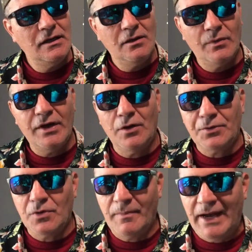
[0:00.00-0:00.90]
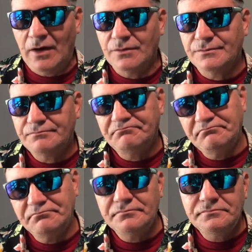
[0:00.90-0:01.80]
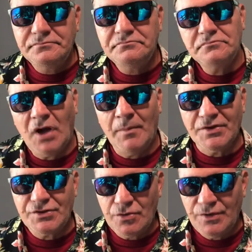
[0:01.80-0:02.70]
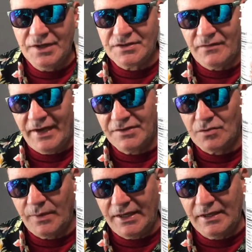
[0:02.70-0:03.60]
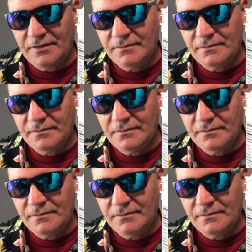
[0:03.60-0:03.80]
We go through about almost 2 dozen of eggs a week.